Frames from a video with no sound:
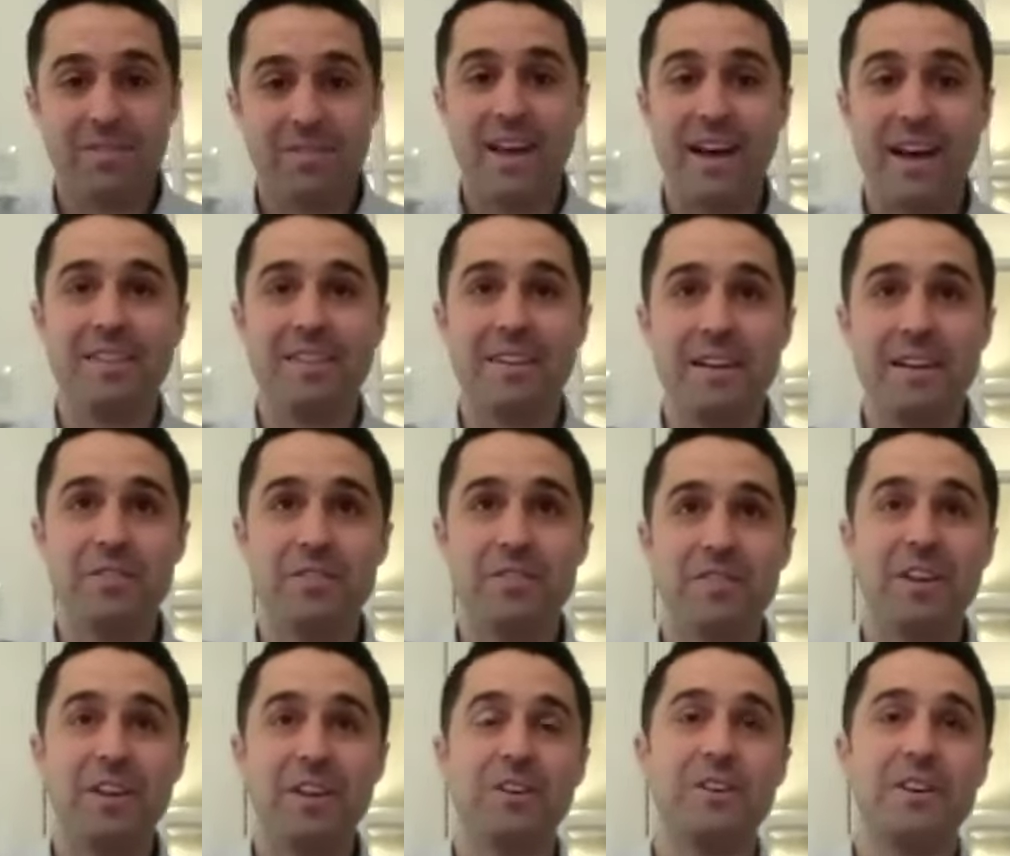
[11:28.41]
That
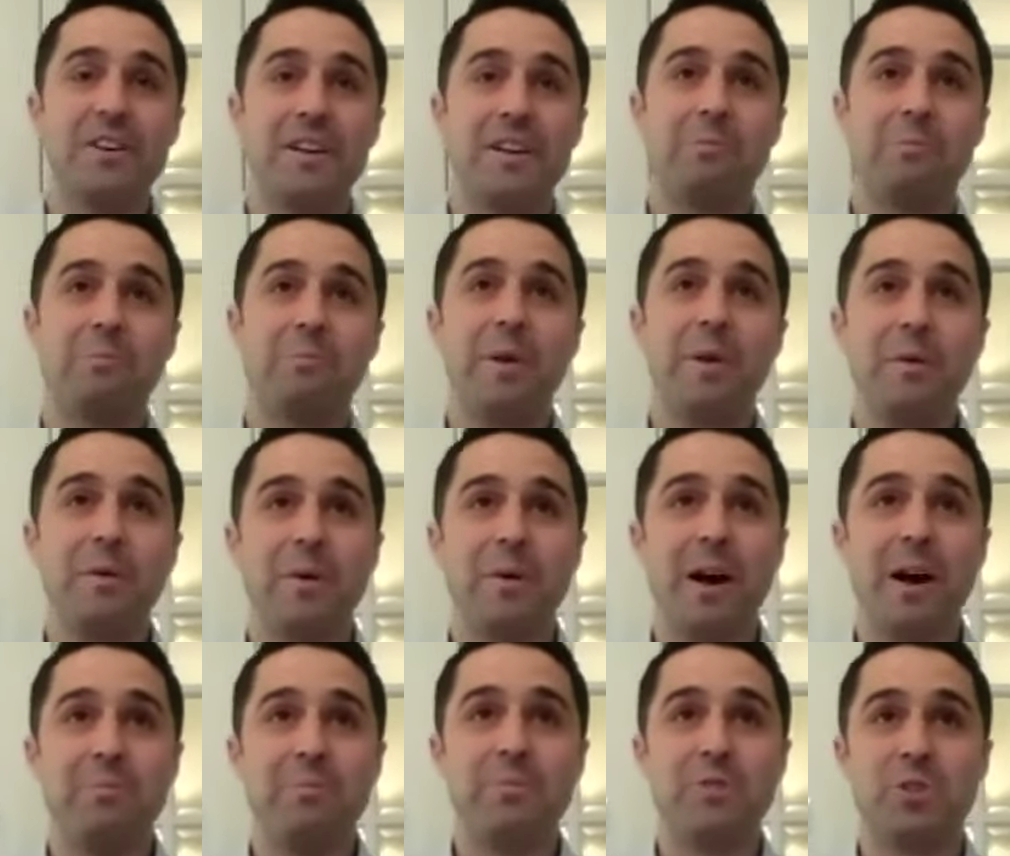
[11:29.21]
lifestyle, like
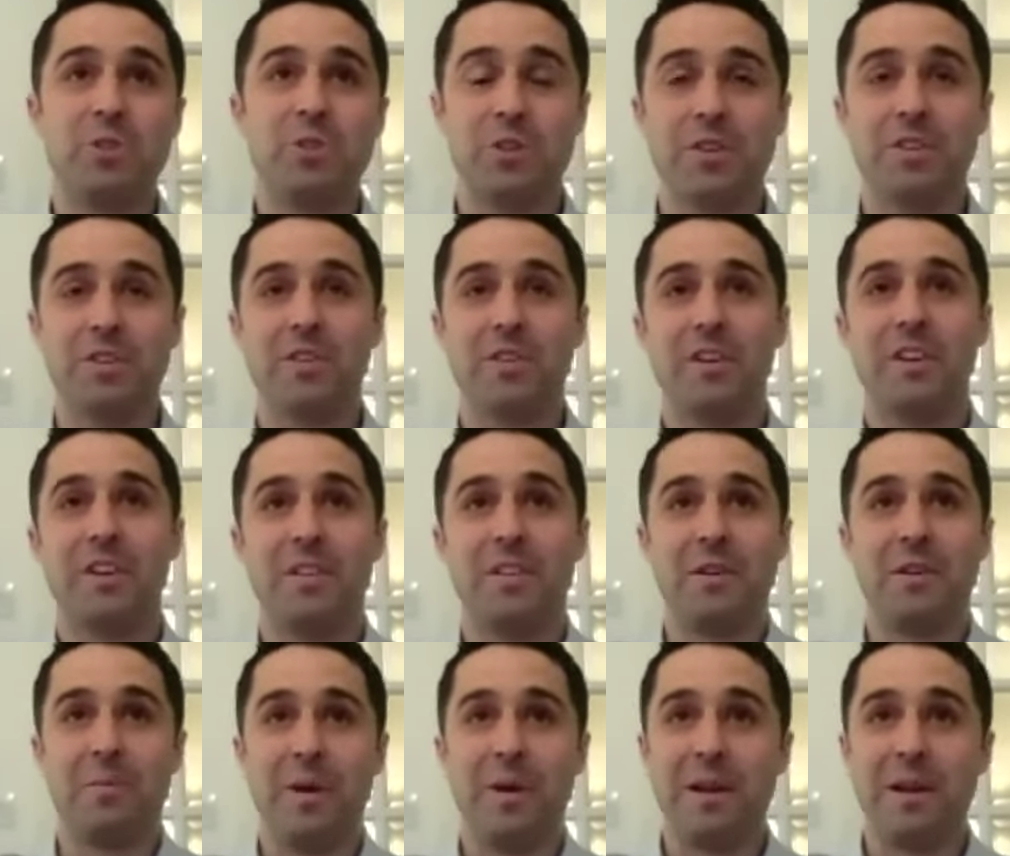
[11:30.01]
people, I'm sure
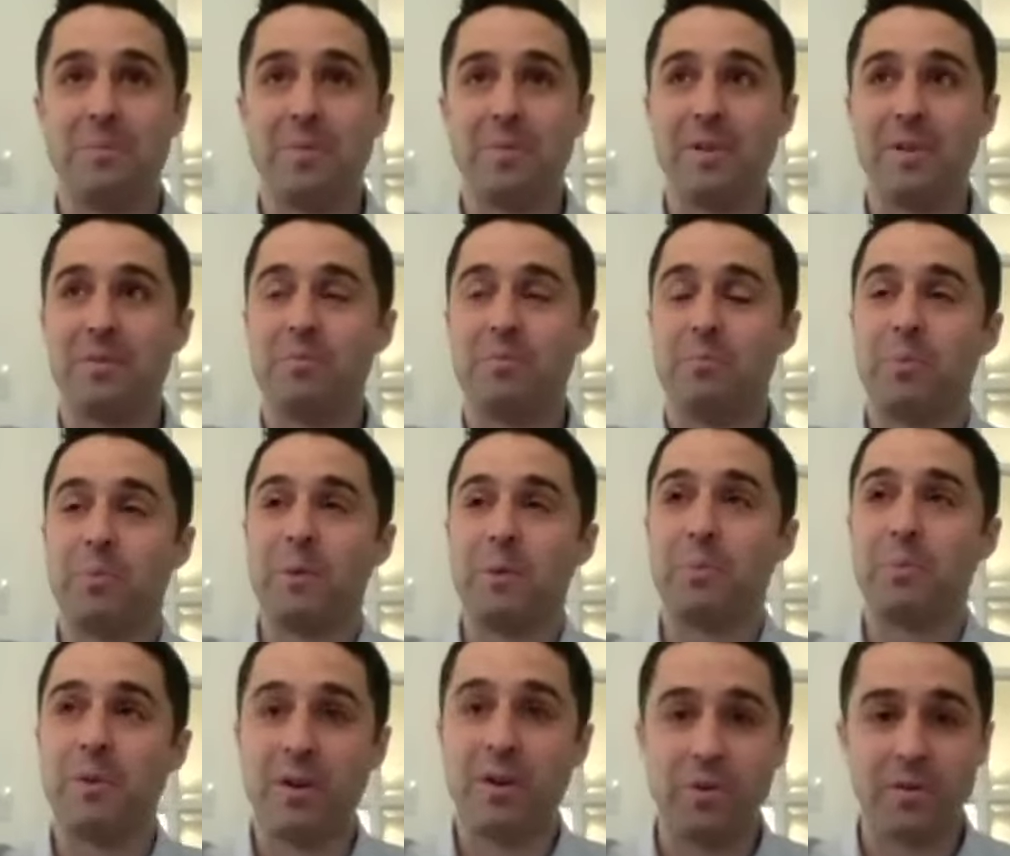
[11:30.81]
there might be
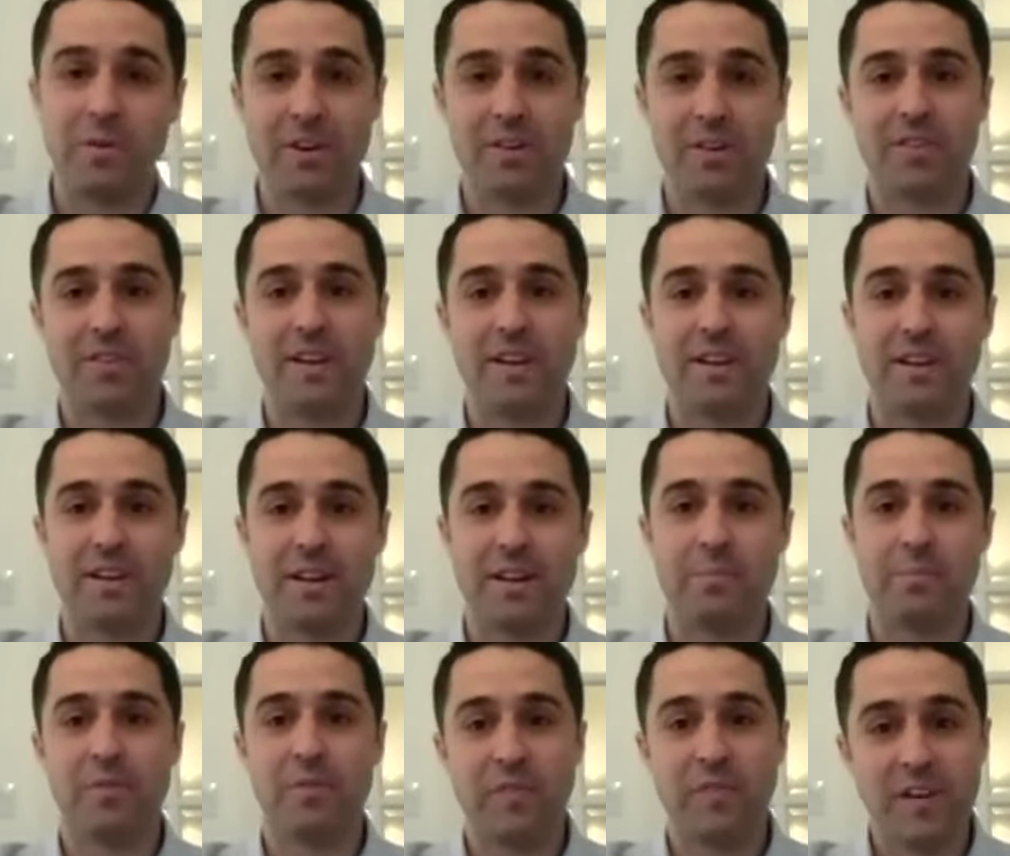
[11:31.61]
people out there thinking,
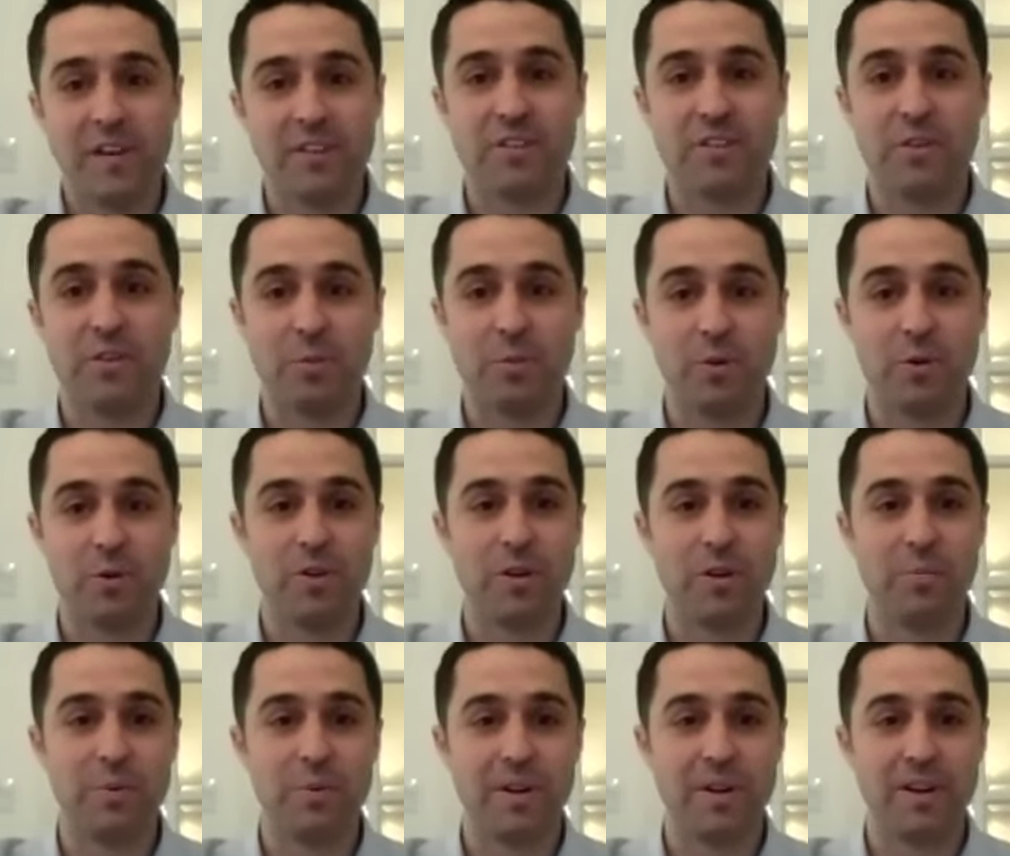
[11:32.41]
right, professional
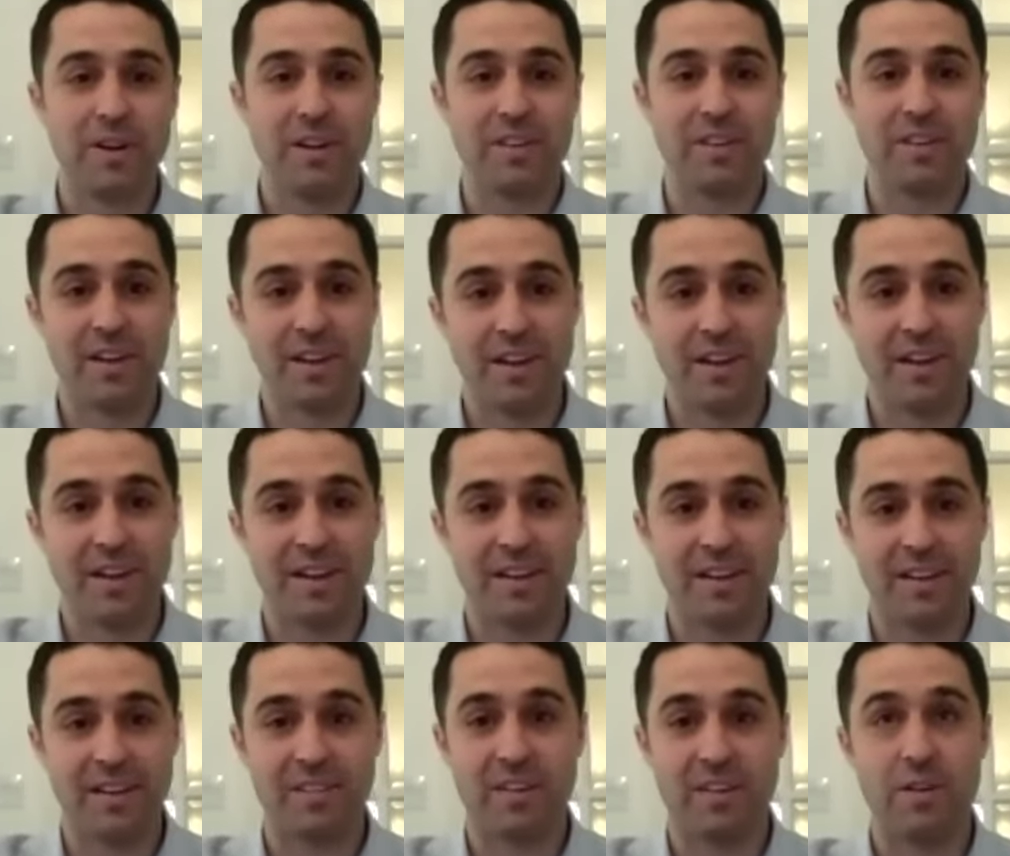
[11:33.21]
poker player, he's in at the
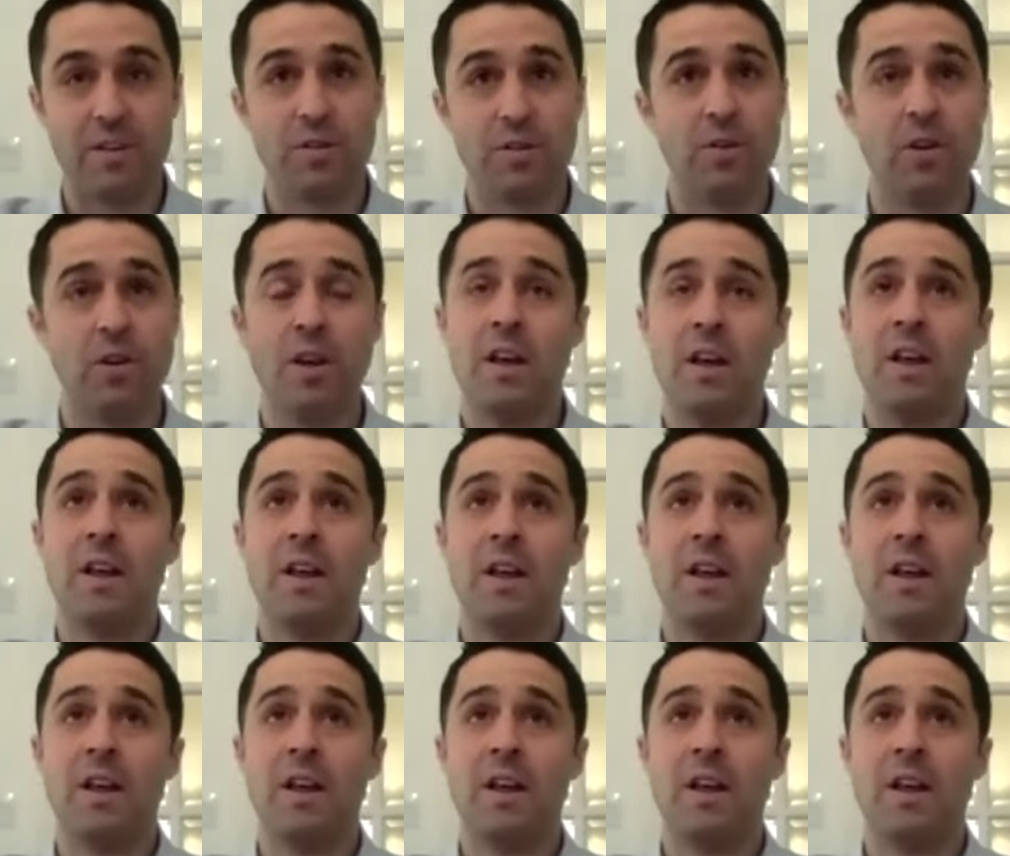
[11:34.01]
casino.